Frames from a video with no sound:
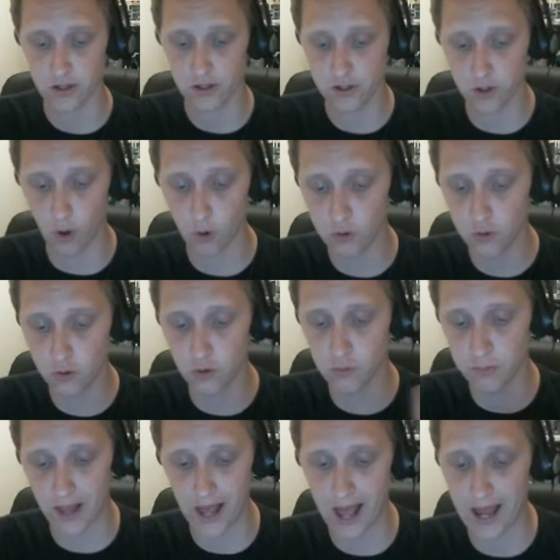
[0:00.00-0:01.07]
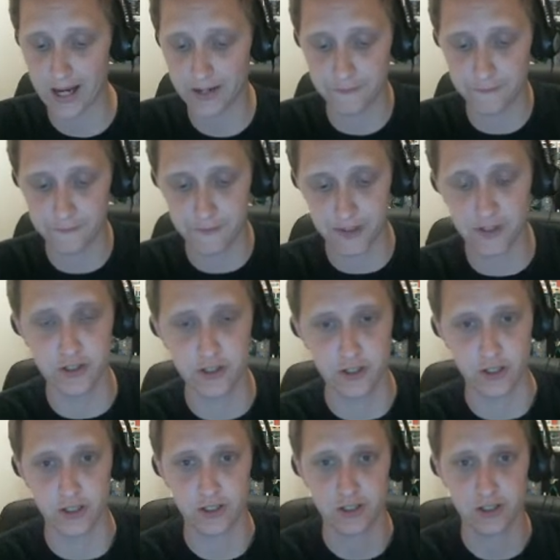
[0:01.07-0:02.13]
Goku Black
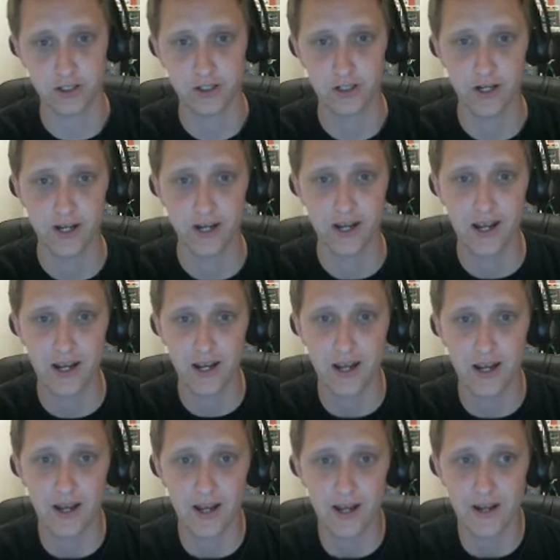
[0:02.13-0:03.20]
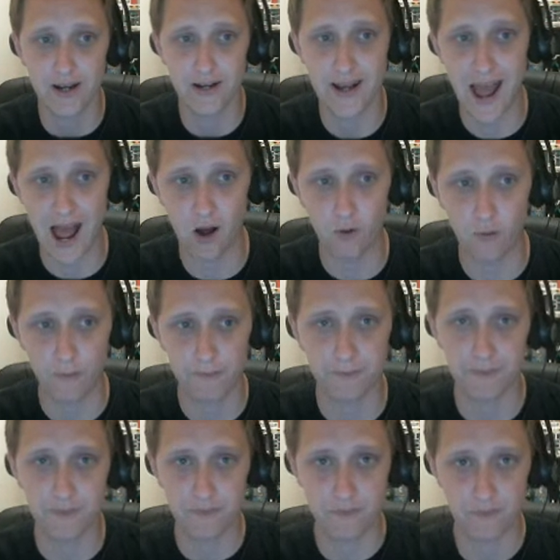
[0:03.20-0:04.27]
figure. Now,
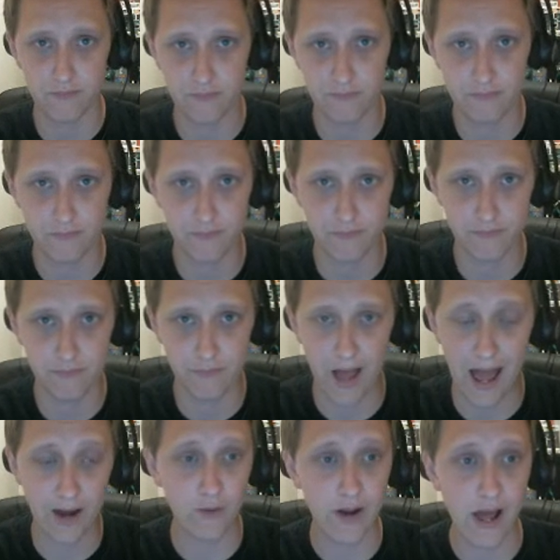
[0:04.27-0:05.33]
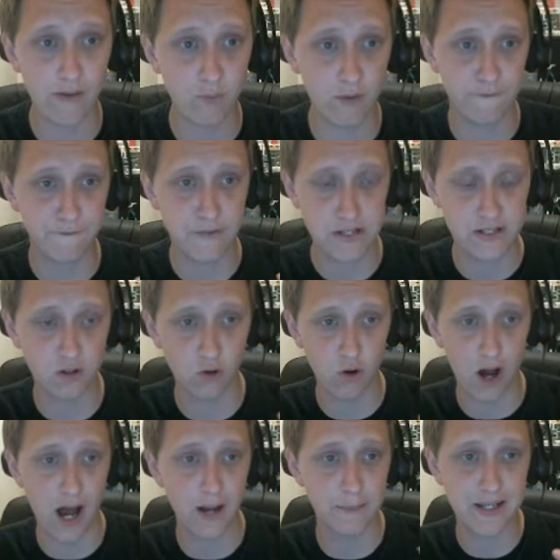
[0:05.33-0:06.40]
I don't have one physical
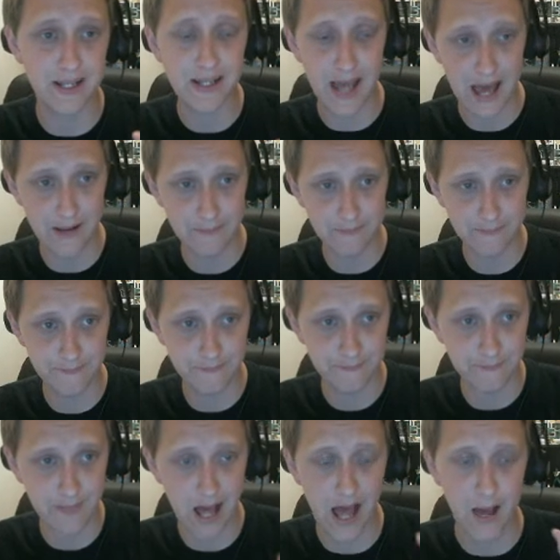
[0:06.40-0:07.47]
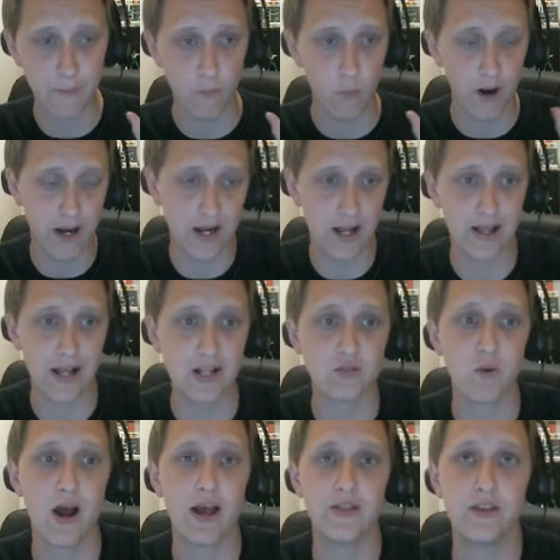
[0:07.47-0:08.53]
on me yet. I am waiting. That's
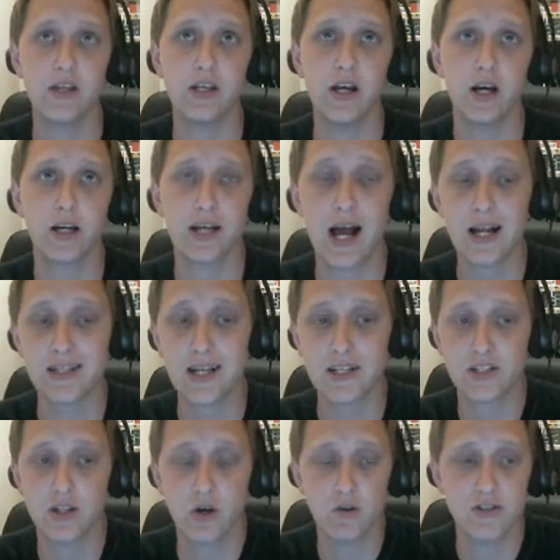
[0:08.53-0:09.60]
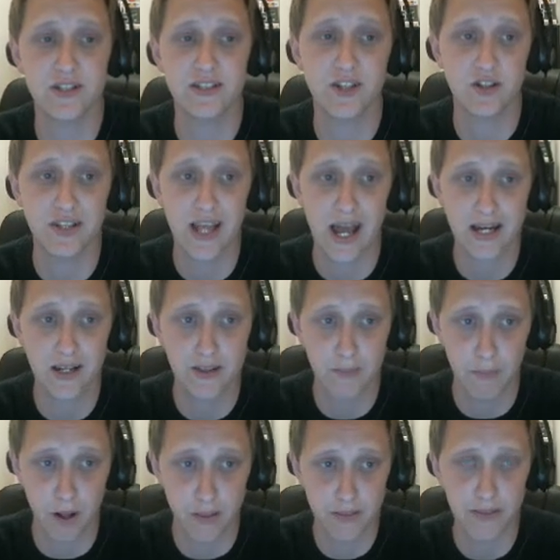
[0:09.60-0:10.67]
why the uh, contest goes until the end of the
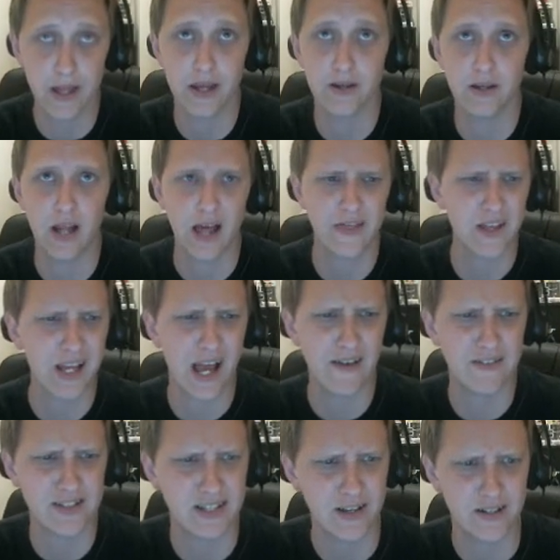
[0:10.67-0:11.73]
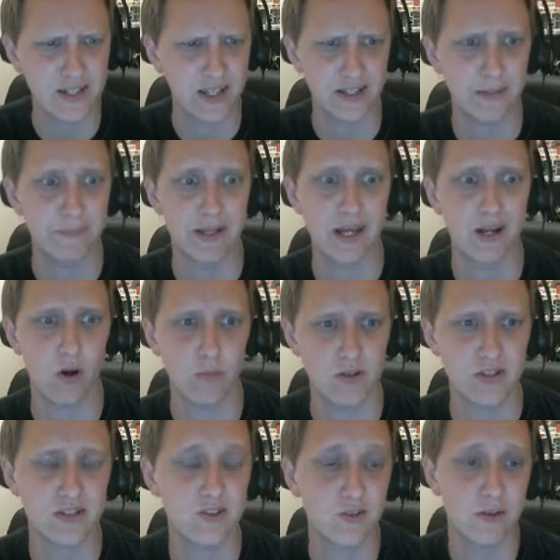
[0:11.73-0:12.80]
month, and I think I have it set to like the beginning,
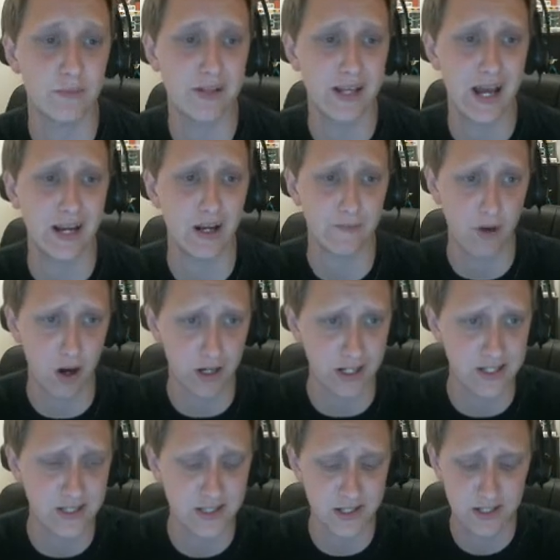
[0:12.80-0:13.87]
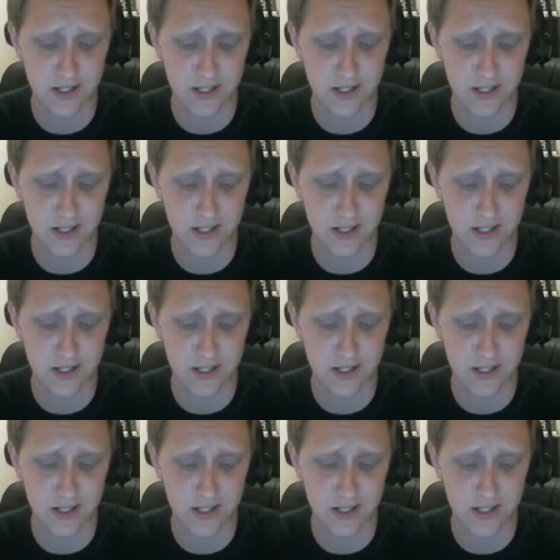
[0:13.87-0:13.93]
almost through the beginning of August